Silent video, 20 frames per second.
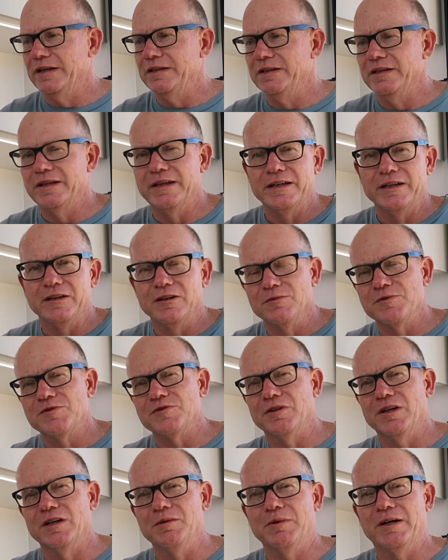and you need help
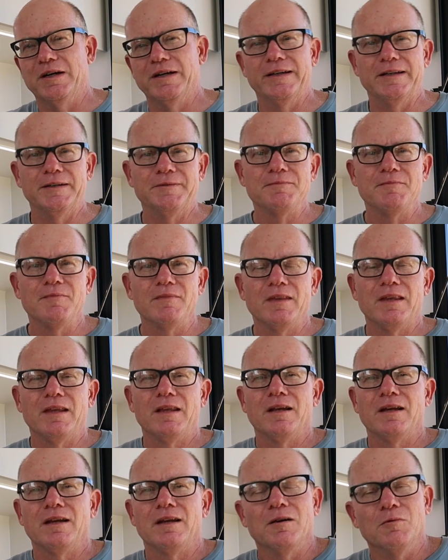straight away.
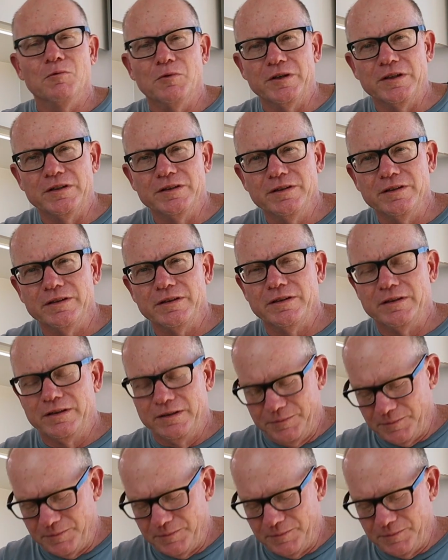What do?